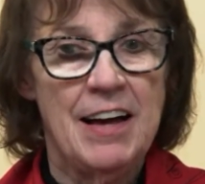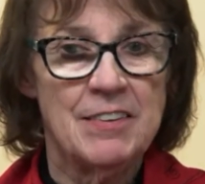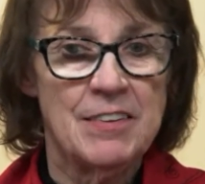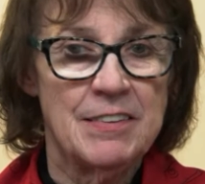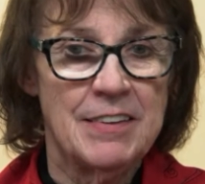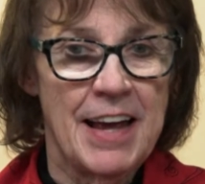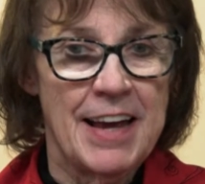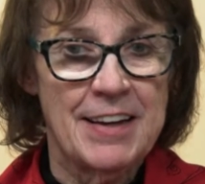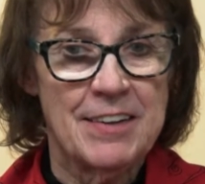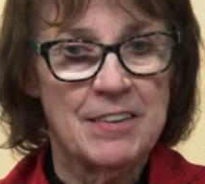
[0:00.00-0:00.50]

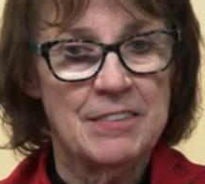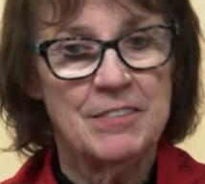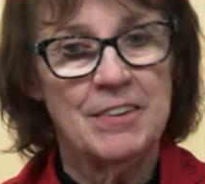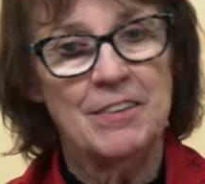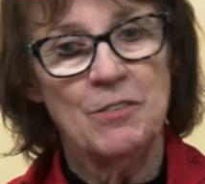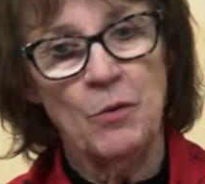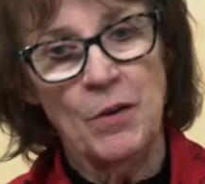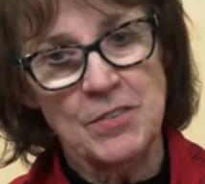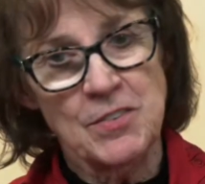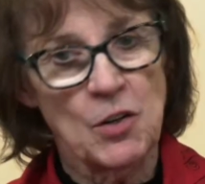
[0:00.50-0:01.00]
like
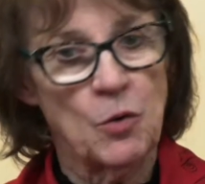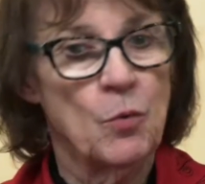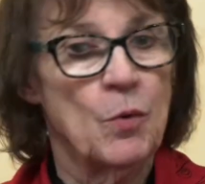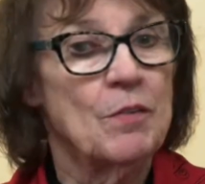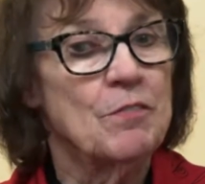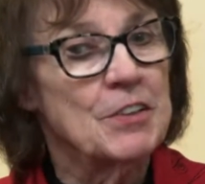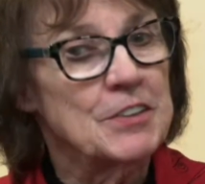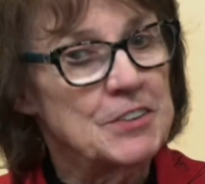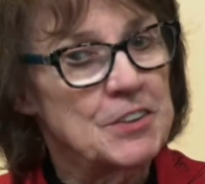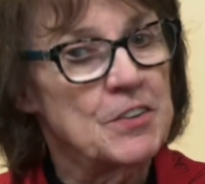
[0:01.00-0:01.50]
what's
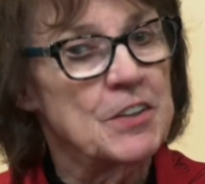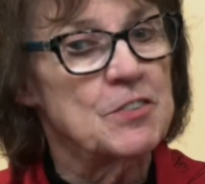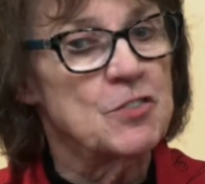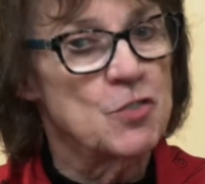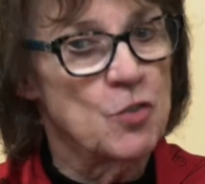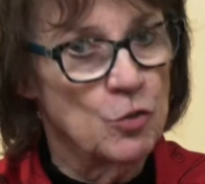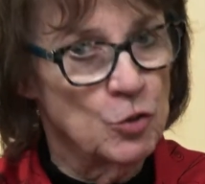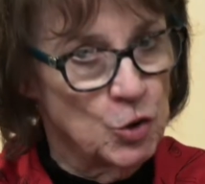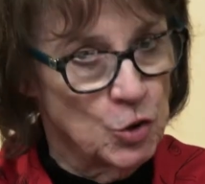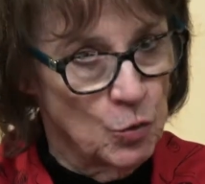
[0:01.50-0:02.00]
equivalent to a
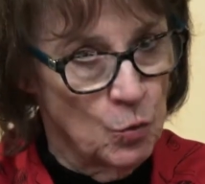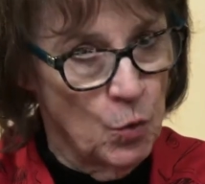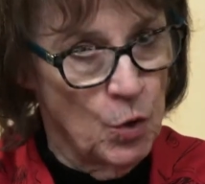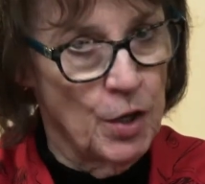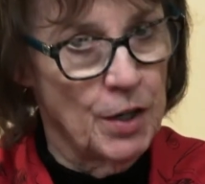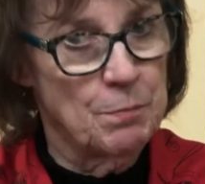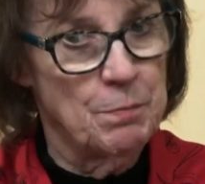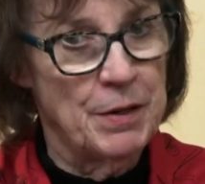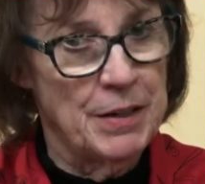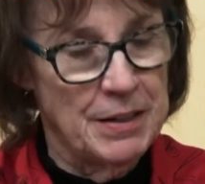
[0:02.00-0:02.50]
social
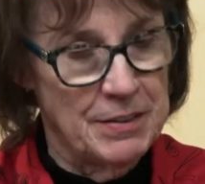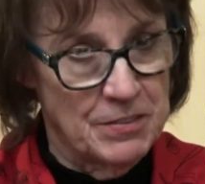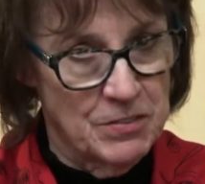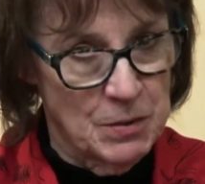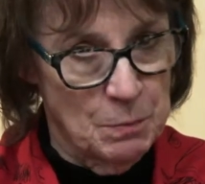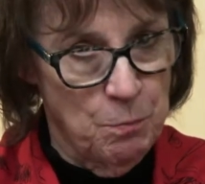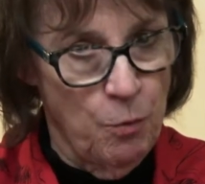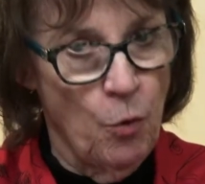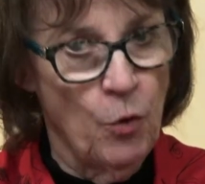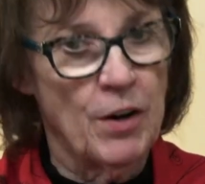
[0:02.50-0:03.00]
work, but a
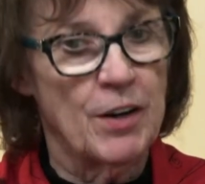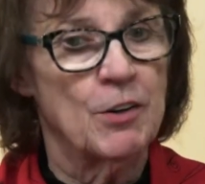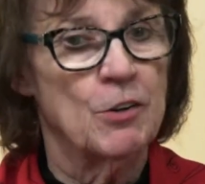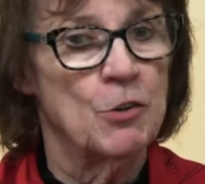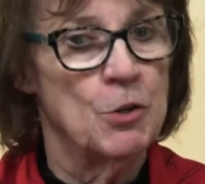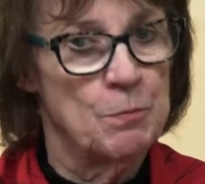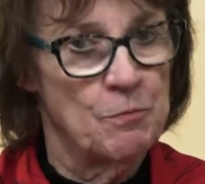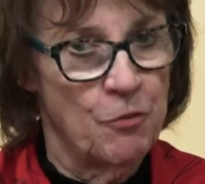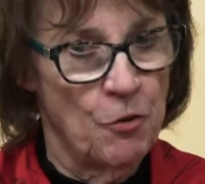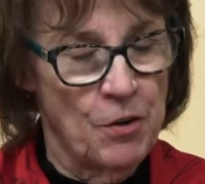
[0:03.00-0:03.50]
support
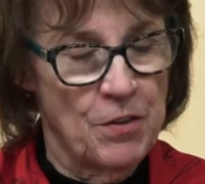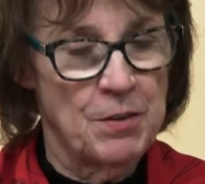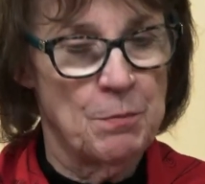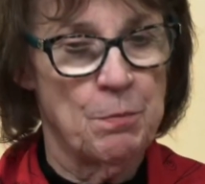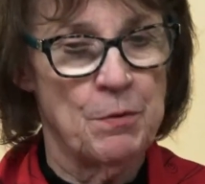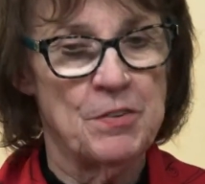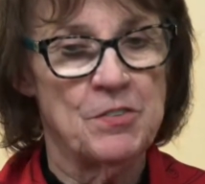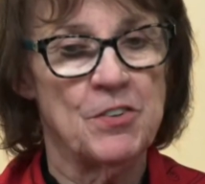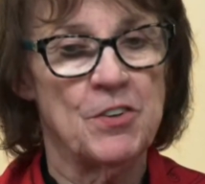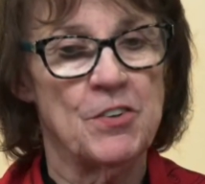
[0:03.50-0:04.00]
group for the
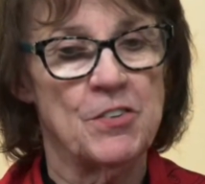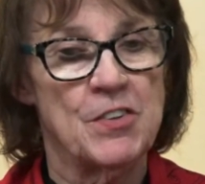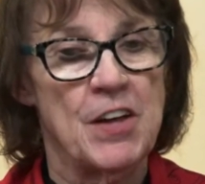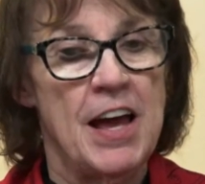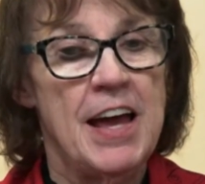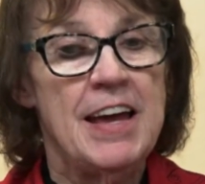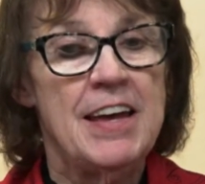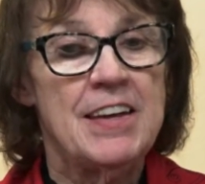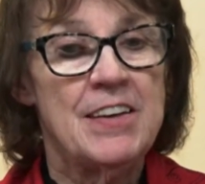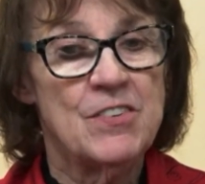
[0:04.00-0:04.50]
prisoners,
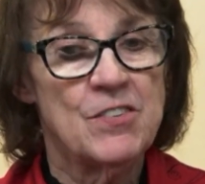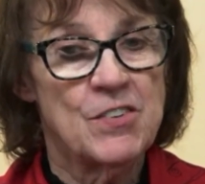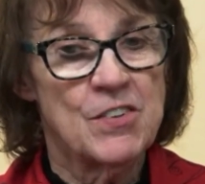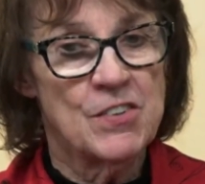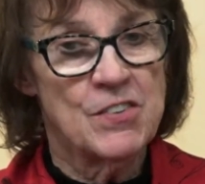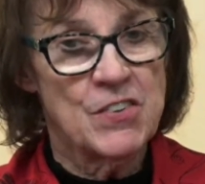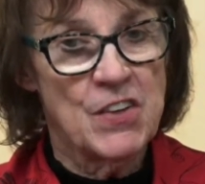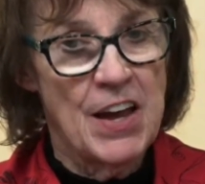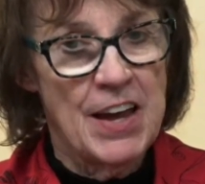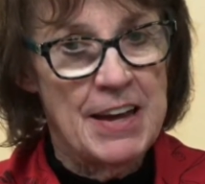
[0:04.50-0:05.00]
is to
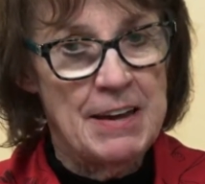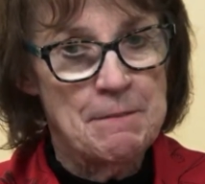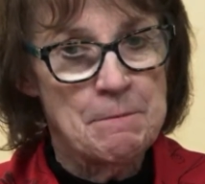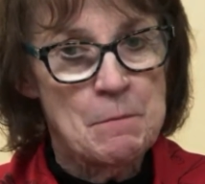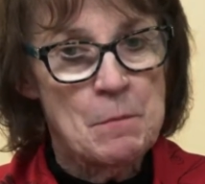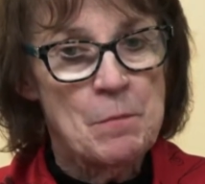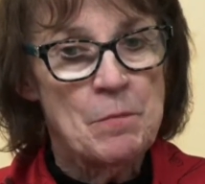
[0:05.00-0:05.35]
say,